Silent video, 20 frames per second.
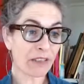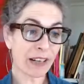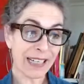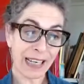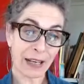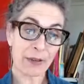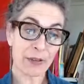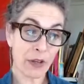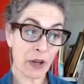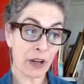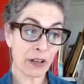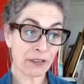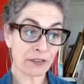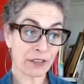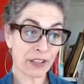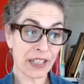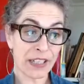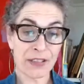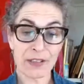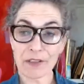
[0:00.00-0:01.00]
Right now it's all
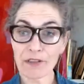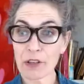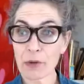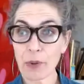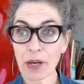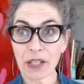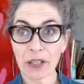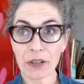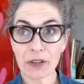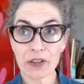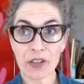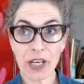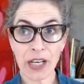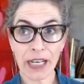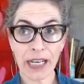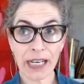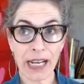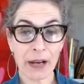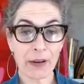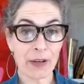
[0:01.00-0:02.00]
free. So if you want to go
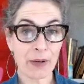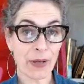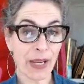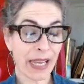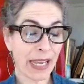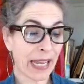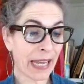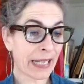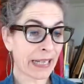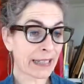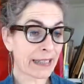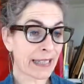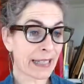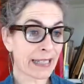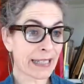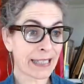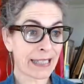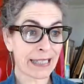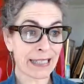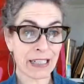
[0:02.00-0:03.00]
check it out, you can. It's
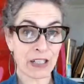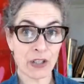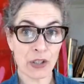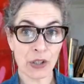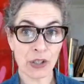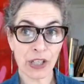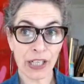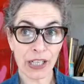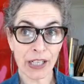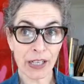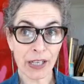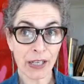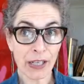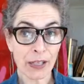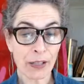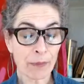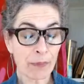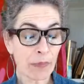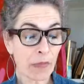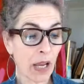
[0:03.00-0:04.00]
at
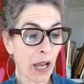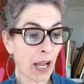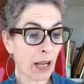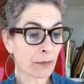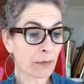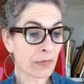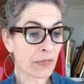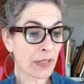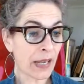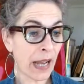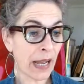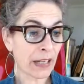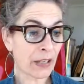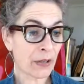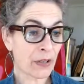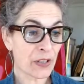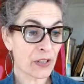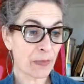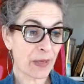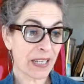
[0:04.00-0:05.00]

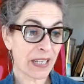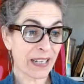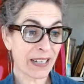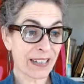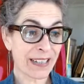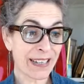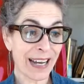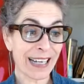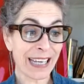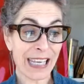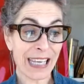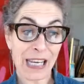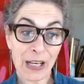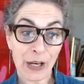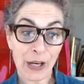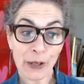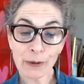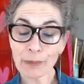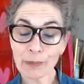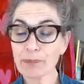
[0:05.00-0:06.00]

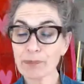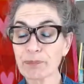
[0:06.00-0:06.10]
stitcherhood.crispina.eco.